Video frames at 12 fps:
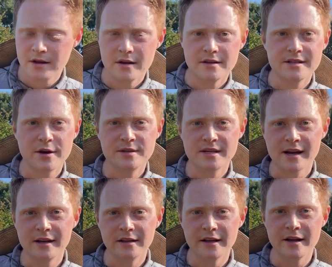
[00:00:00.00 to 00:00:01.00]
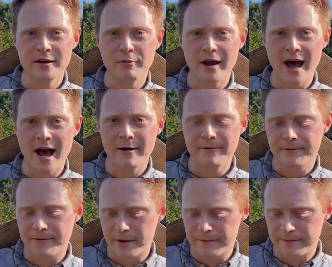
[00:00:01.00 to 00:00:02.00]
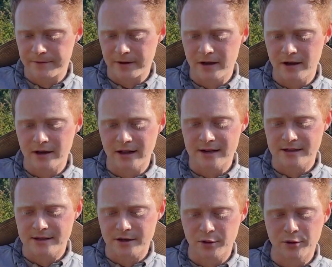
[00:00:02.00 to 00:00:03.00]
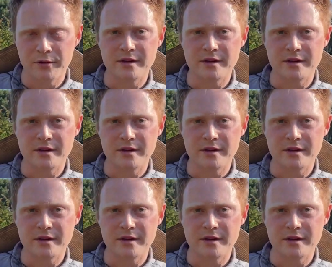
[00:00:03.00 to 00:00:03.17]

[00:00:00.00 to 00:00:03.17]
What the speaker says: So secondly, we have the class called